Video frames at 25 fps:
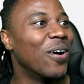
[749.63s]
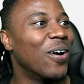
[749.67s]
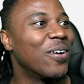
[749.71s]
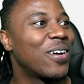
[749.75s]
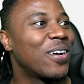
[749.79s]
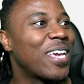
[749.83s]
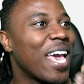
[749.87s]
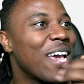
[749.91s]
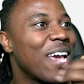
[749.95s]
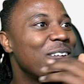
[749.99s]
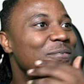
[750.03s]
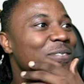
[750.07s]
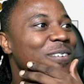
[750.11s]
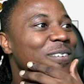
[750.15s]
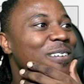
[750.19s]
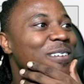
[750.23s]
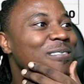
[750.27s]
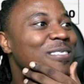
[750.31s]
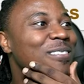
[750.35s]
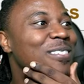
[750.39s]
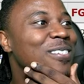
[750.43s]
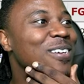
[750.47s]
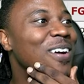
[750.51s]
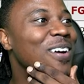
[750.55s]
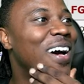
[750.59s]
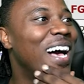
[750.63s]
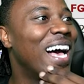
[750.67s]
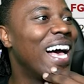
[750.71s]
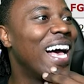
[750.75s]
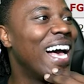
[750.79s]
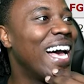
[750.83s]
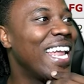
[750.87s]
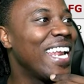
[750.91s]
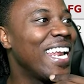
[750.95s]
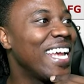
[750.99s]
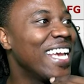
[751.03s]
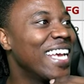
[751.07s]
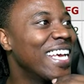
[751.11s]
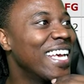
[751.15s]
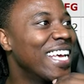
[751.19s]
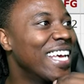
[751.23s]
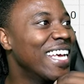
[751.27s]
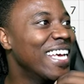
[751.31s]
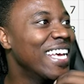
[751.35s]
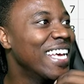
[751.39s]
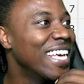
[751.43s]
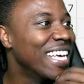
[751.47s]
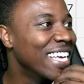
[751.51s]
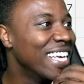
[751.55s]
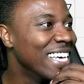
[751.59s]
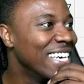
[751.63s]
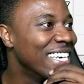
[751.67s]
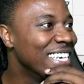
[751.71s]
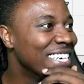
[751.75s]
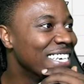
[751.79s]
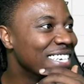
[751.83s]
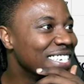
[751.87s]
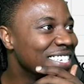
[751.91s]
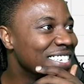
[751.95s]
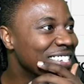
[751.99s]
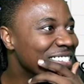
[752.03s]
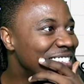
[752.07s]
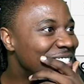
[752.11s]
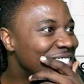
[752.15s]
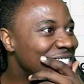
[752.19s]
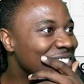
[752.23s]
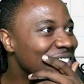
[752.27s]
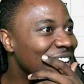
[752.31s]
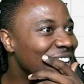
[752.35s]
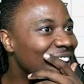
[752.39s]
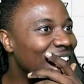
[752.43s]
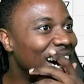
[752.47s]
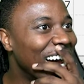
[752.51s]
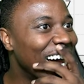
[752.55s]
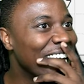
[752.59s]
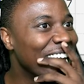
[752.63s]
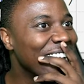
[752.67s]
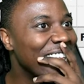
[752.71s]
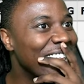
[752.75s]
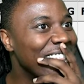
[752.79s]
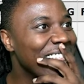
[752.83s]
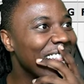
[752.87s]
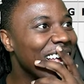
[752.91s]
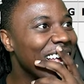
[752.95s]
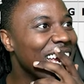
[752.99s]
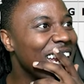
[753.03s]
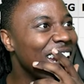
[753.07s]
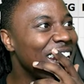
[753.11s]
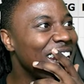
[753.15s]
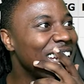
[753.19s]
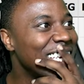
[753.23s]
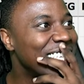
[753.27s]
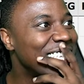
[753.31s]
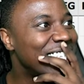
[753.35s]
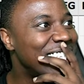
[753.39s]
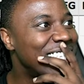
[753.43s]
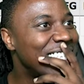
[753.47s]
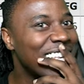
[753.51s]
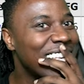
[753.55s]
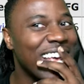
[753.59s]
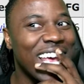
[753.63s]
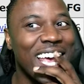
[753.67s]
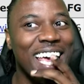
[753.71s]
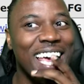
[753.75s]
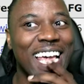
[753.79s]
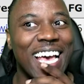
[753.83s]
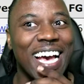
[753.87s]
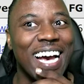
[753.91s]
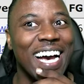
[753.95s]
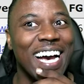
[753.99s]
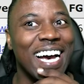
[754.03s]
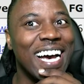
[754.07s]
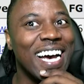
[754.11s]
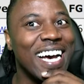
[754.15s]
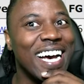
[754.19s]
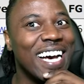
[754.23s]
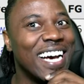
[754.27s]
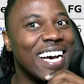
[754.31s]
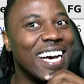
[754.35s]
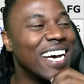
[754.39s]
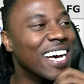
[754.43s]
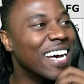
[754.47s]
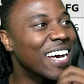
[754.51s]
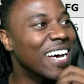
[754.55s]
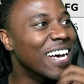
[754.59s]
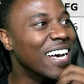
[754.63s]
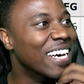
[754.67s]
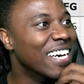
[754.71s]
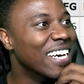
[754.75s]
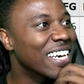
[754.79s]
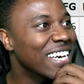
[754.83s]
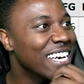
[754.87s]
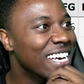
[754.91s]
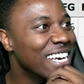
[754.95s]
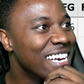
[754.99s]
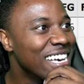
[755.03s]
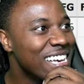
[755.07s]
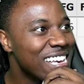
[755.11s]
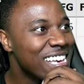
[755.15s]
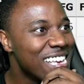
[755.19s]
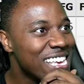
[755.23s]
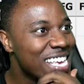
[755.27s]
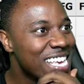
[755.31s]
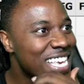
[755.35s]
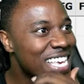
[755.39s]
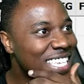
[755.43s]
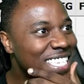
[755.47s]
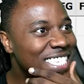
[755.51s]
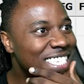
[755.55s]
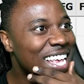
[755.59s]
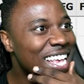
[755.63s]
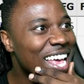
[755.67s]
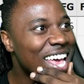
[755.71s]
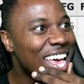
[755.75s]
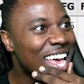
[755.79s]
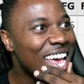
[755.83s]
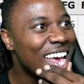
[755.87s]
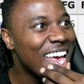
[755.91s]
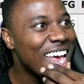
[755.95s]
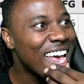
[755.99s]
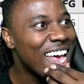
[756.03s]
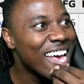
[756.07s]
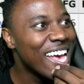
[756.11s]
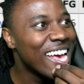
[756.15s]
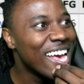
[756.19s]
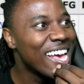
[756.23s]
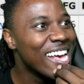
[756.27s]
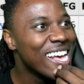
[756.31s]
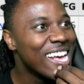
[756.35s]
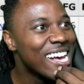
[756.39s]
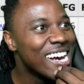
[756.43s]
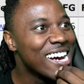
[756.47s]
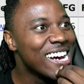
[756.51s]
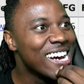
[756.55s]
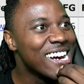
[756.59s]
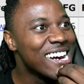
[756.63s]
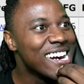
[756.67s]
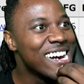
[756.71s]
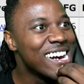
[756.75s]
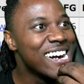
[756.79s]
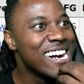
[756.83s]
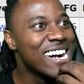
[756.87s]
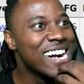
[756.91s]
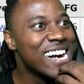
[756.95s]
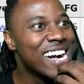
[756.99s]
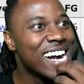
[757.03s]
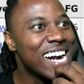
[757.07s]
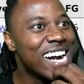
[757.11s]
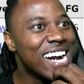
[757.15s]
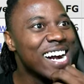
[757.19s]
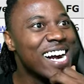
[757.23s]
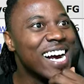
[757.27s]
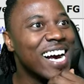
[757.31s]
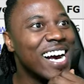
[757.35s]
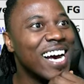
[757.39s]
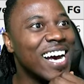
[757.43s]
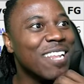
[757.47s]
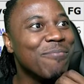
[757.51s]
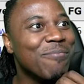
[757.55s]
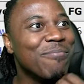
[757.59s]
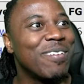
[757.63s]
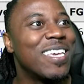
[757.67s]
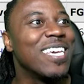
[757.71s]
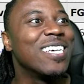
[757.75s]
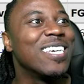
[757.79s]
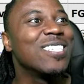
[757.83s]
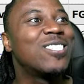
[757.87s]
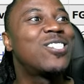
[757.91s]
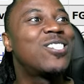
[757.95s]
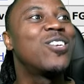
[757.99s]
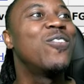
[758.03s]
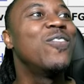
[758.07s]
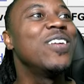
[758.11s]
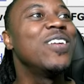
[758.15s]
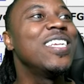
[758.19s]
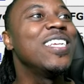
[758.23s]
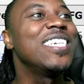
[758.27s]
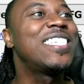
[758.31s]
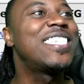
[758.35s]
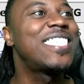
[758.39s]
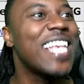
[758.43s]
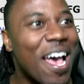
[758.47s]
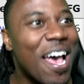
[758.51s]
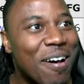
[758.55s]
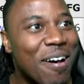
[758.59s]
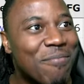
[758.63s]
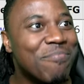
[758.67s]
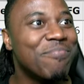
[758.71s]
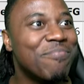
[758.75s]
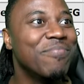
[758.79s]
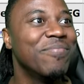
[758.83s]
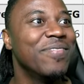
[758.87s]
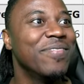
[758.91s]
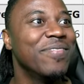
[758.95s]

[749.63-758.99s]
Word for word: Okay, 102 100. 102 100. Lay said, uh uh-uh. uh He said, uh uh-uh. uh. Let me get 27.